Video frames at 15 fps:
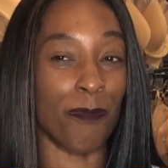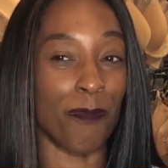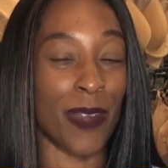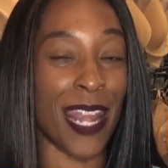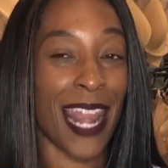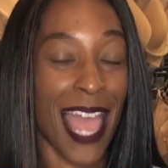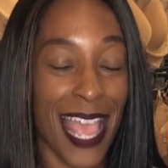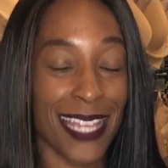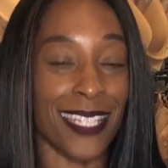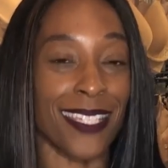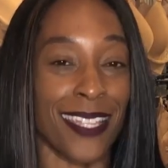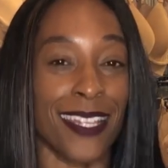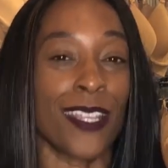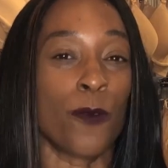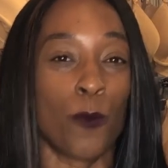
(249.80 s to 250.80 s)
less
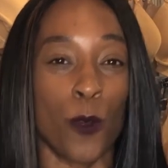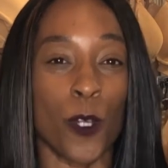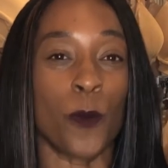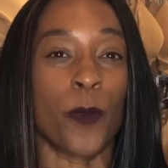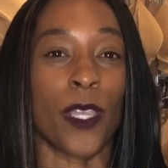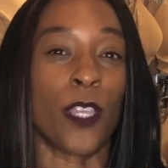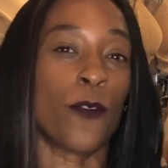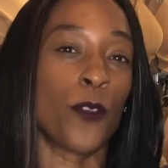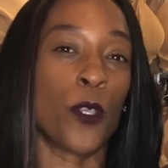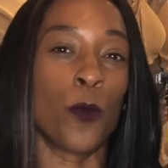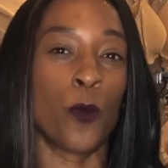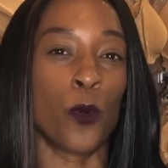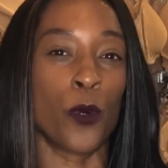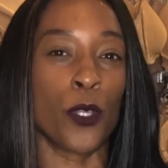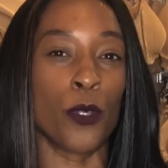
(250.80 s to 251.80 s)
than it would be if you
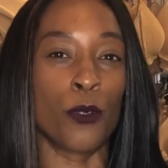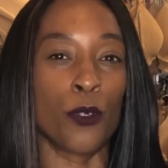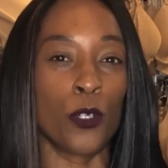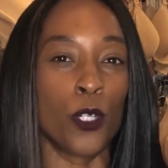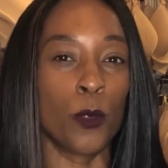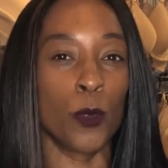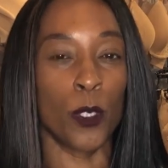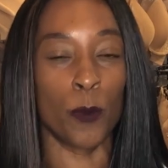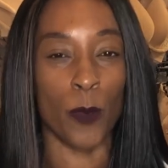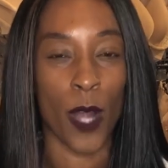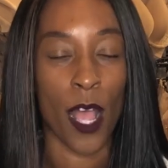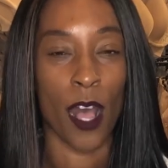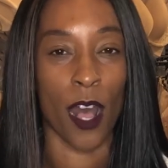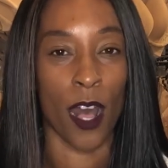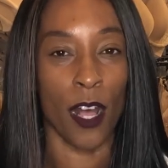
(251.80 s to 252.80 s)
wore your normal
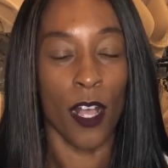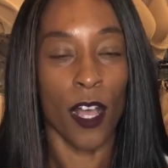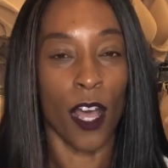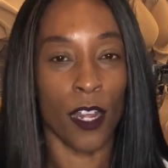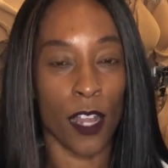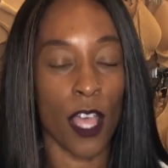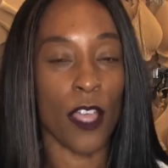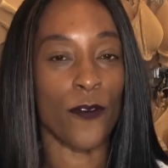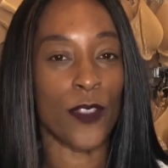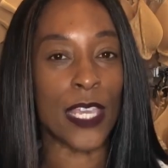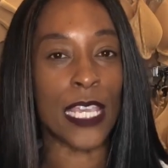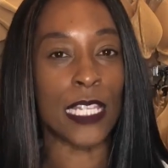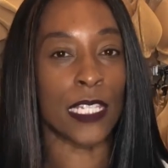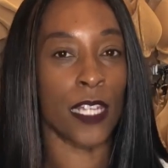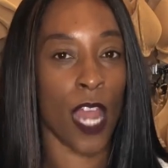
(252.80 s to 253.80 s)
bra. A lot of
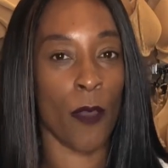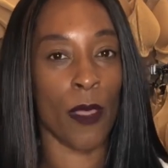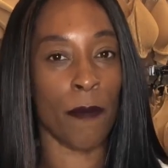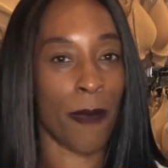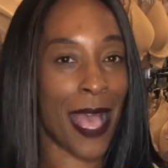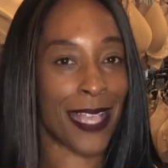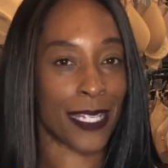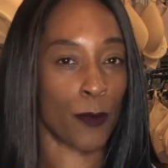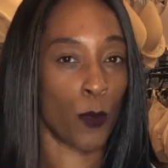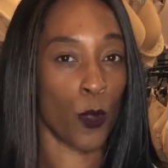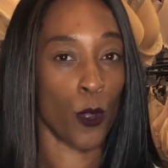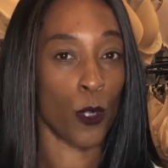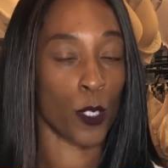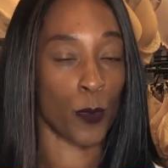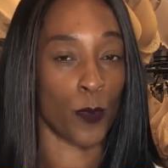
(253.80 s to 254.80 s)
these low impact
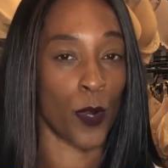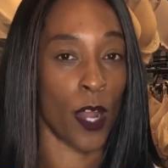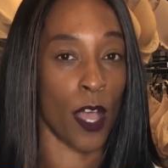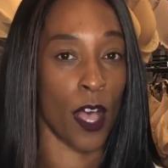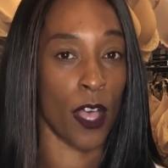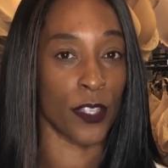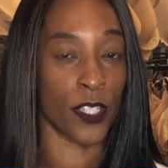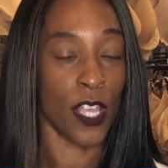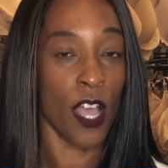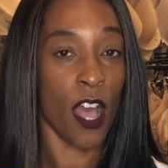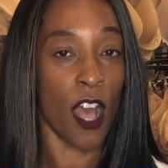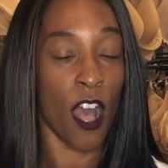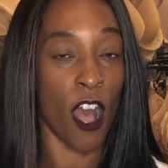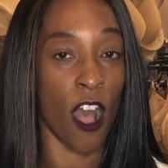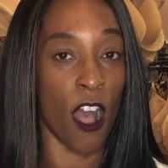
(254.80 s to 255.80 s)
sports bras
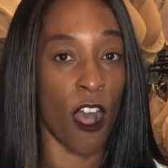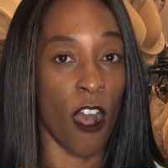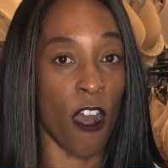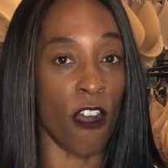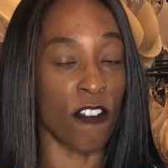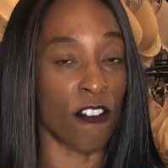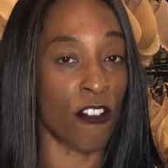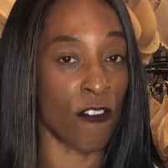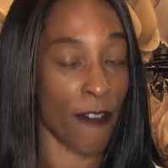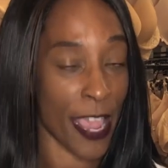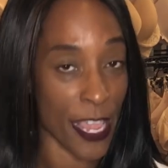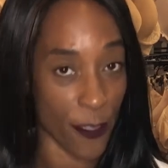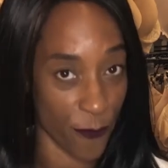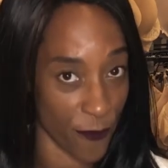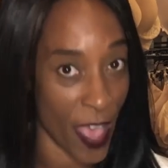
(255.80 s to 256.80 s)
are
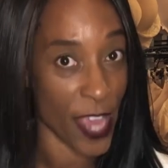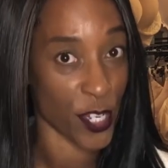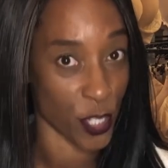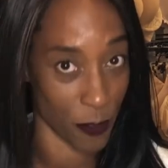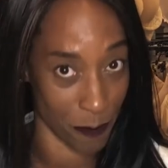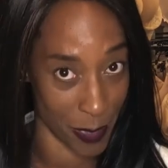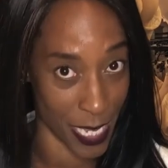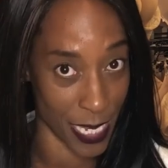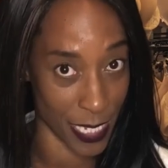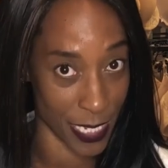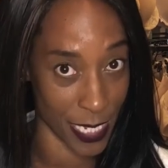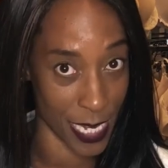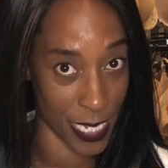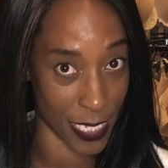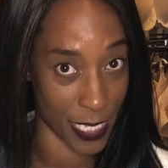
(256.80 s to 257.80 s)
great fashion
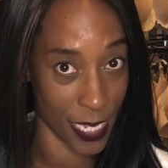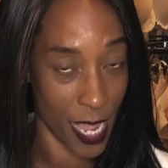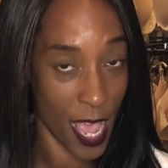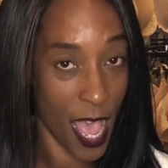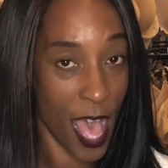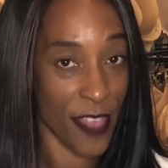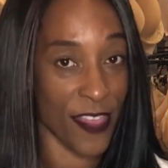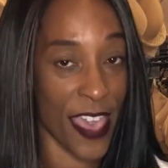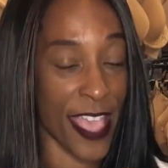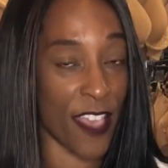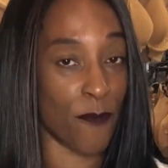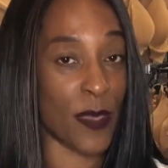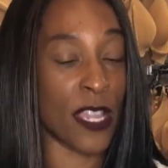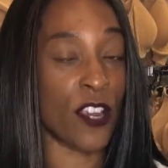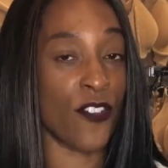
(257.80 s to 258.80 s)
pieces. They
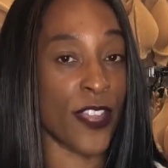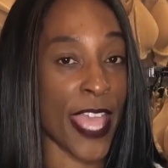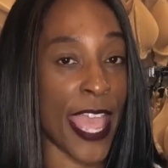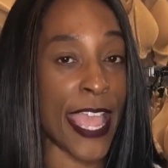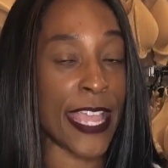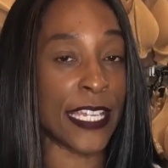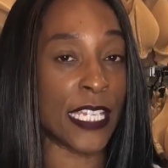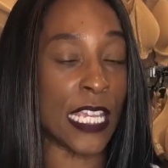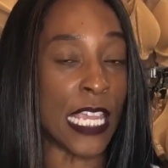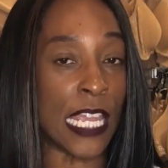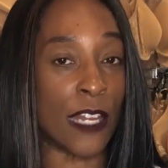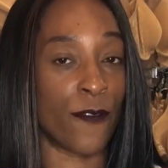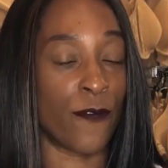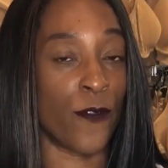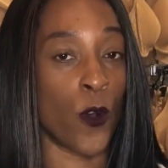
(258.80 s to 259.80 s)
have been
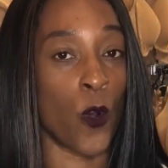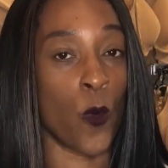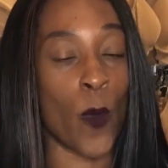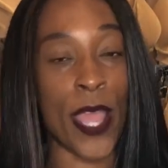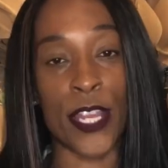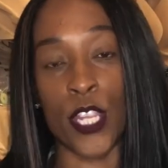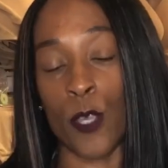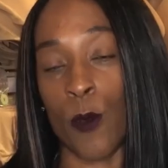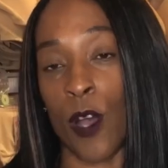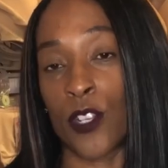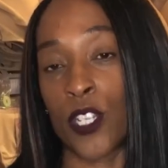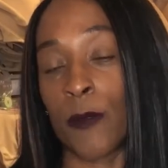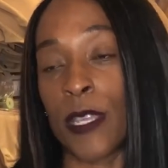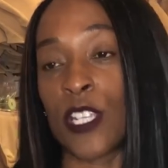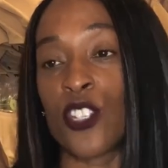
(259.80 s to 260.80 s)
created for when you are
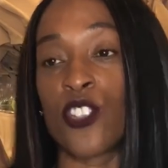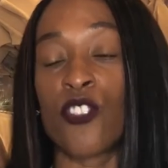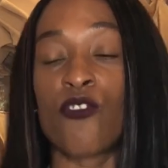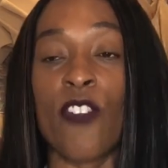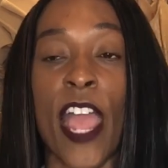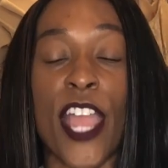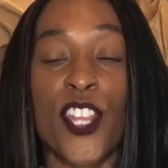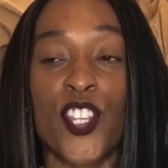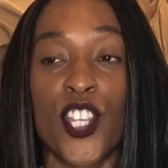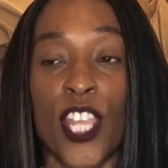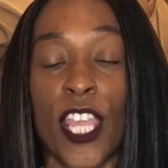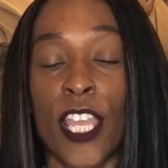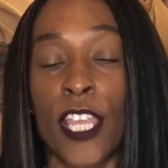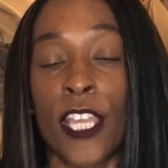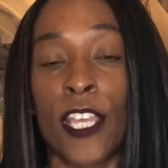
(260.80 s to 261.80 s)
doing
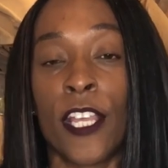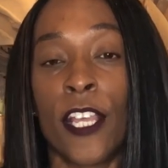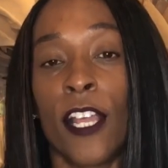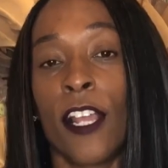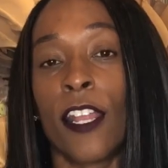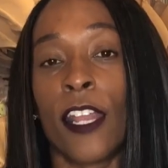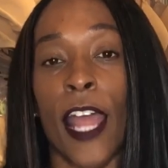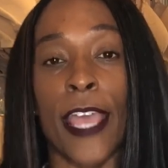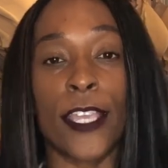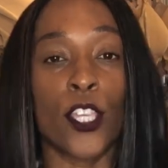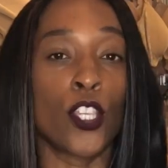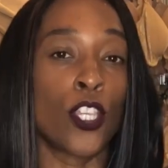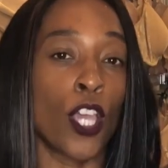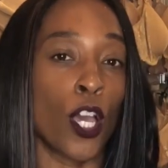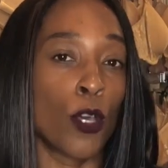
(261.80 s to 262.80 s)
stretching like
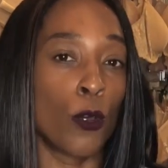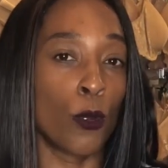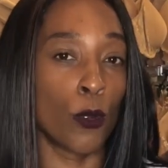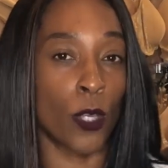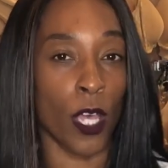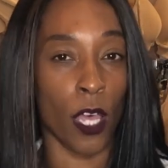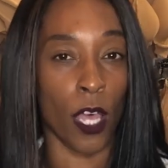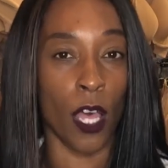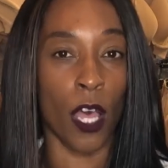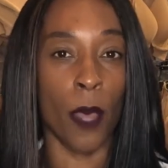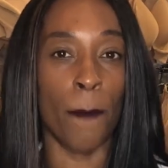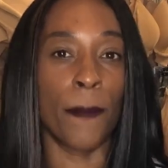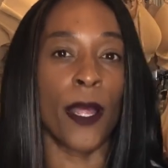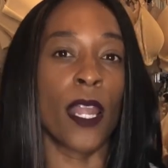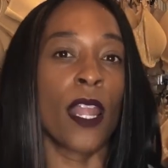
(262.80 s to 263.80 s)

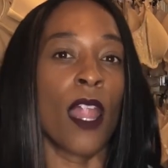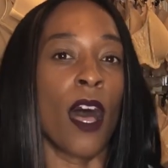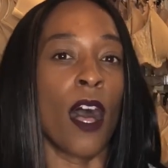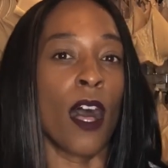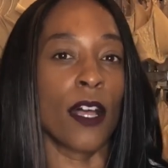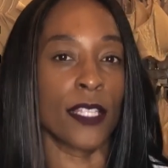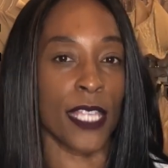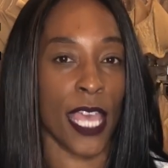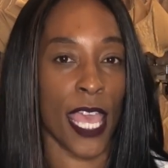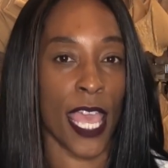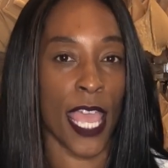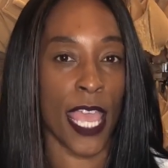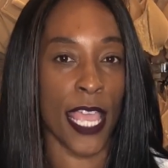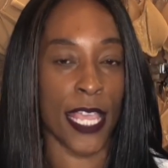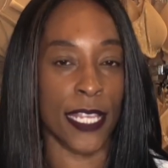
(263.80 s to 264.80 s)
yoga,
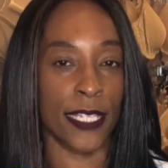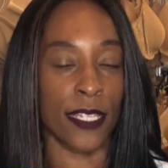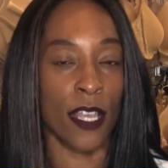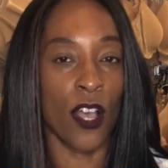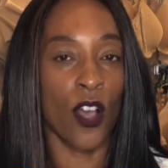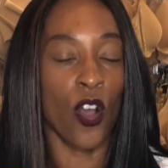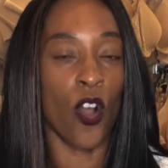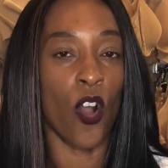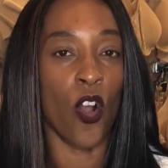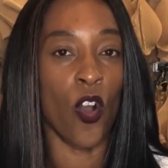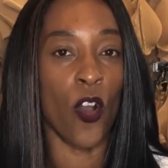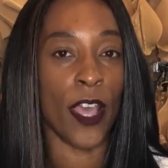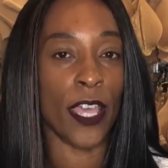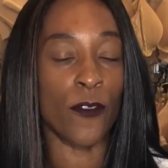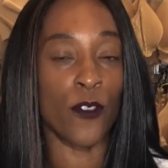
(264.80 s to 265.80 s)
Pilates,
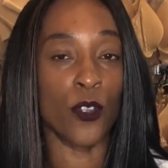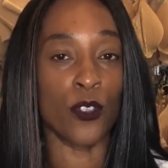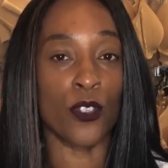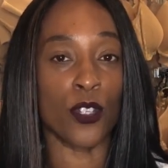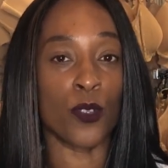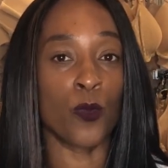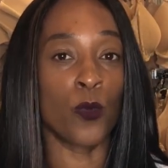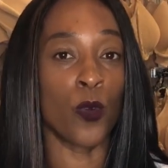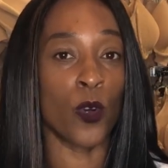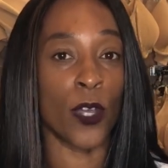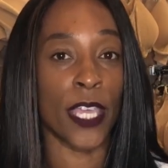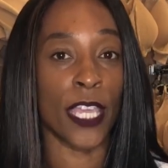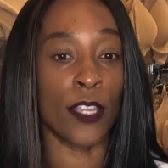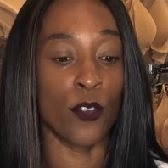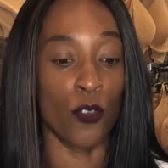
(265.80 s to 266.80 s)
or if you're just
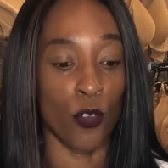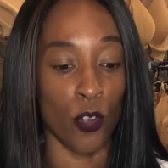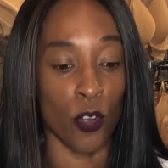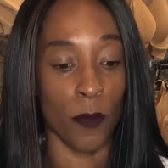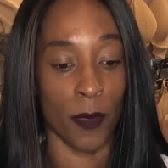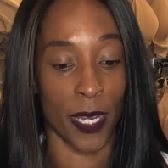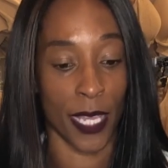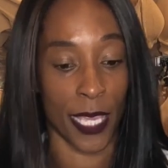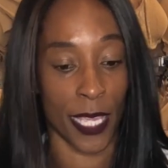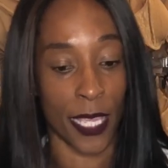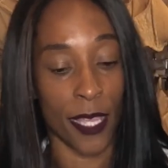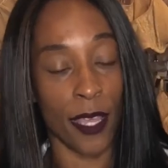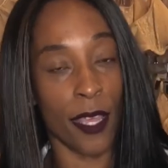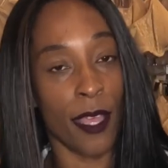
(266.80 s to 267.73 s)
walking normally.